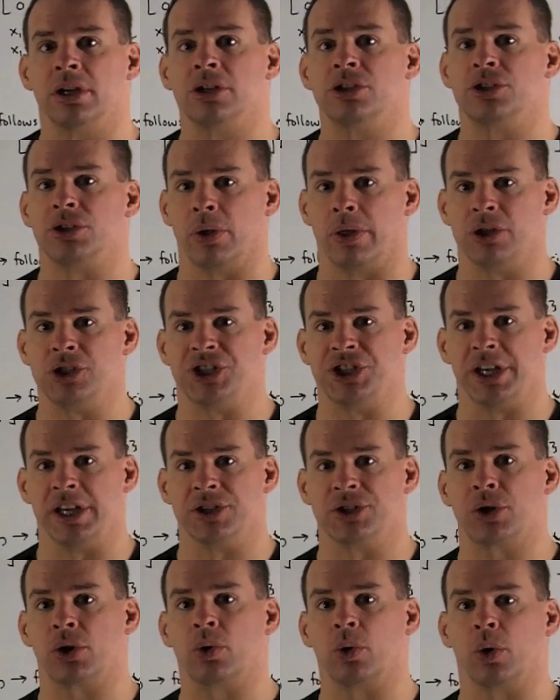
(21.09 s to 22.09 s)
show that G
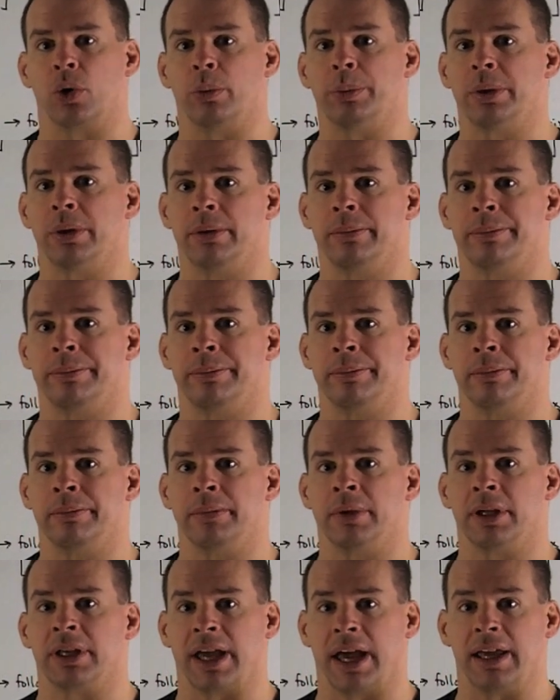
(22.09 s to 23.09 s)
is a group.
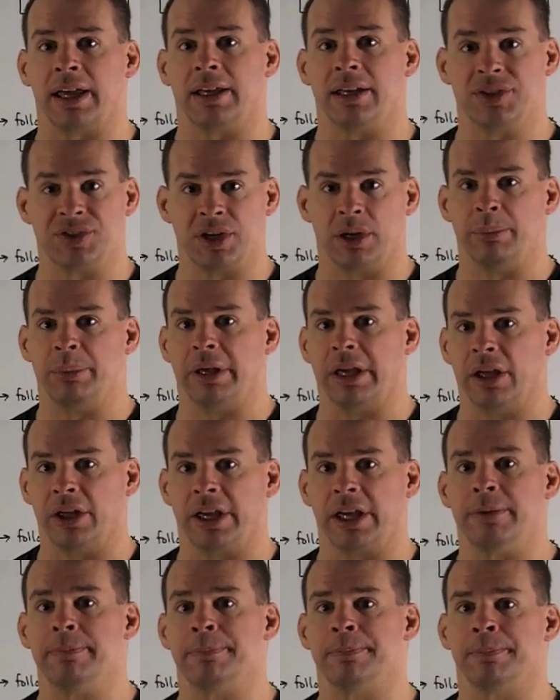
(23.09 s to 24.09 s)
Okay, is it
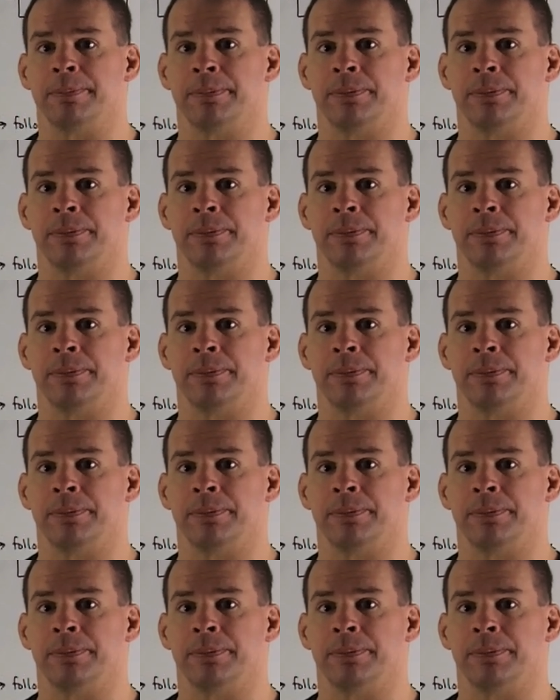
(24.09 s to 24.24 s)
abelian?